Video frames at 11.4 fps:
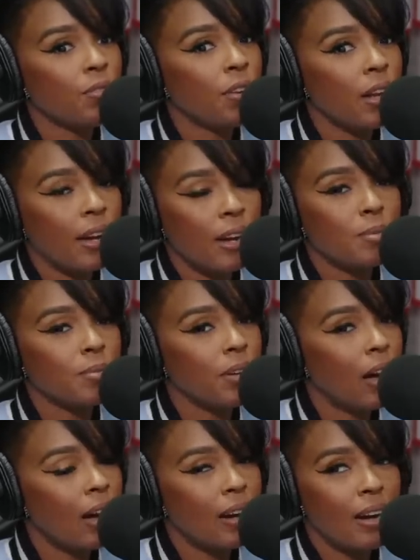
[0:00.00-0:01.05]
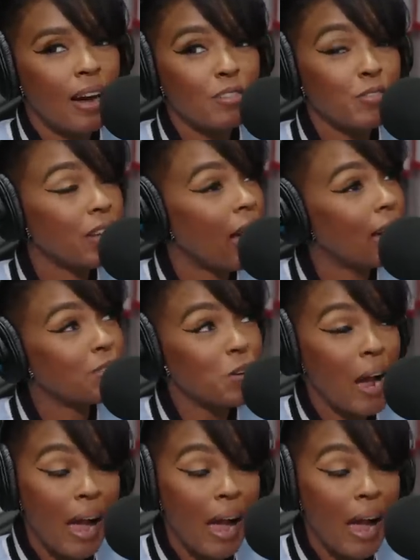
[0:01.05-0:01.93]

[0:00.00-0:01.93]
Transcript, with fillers: I feel like I'm I, I feel I,